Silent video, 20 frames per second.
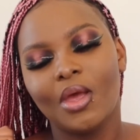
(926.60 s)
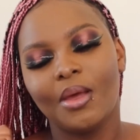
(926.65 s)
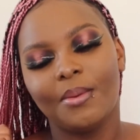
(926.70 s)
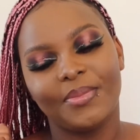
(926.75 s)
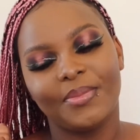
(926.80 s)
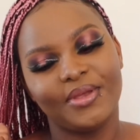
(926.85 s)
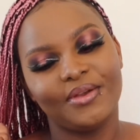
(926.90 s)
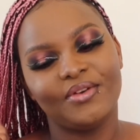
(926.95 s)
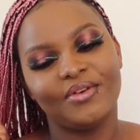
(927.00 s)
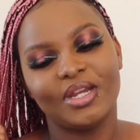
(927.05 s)

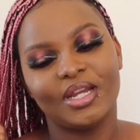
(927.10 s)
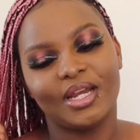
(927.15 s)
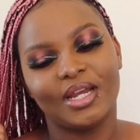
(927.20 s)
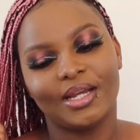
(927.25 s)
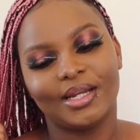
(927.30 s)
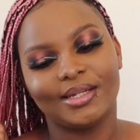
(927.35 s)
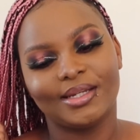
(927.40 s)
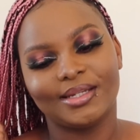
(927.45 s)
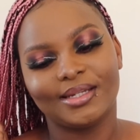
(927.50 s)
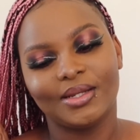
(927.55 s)

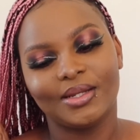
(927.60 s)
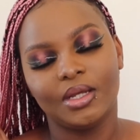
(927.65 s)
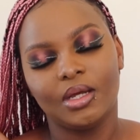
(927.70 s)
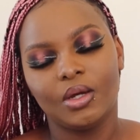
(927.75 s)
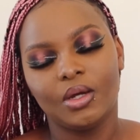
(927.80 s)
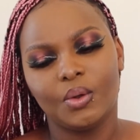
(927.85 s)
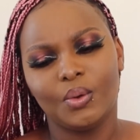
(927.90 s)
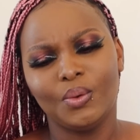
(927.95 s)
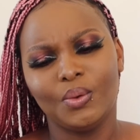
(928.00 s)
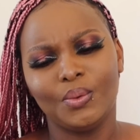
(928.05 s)
period.
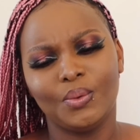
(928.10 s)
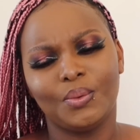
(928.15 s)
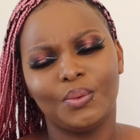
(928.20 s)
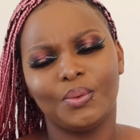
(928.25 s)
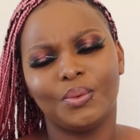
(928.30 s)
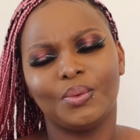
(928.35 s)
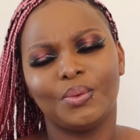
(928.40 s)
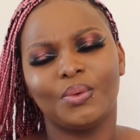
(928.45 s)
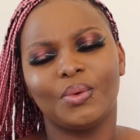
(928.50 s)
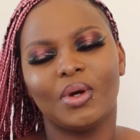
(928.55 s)

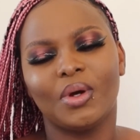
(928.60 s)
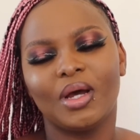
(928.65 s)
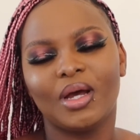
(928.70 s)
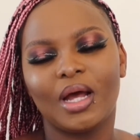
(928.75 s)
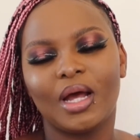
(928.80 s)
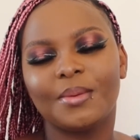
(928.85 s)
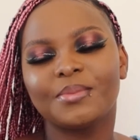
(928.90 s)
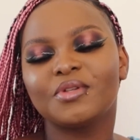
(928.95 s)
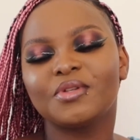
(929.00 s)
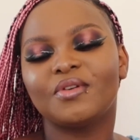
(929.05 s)
Oh,
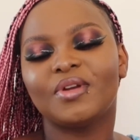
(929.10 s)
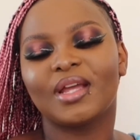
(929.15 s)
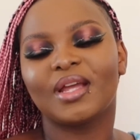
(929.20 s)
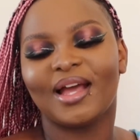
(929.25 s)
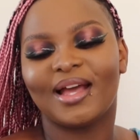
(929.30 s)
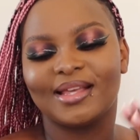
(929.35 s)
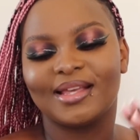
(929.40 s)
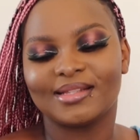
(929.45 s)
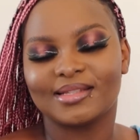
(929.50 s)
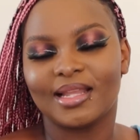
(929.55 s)
I'm sorry,
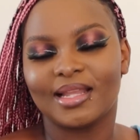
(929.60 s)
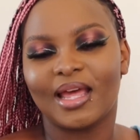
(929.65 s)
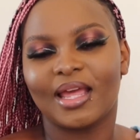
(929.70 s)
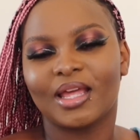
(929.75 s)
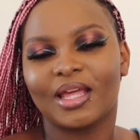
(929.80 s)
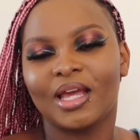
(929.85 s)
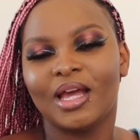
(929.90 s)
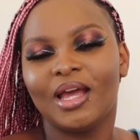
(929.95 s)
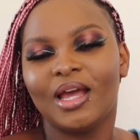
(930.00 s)
guys, like,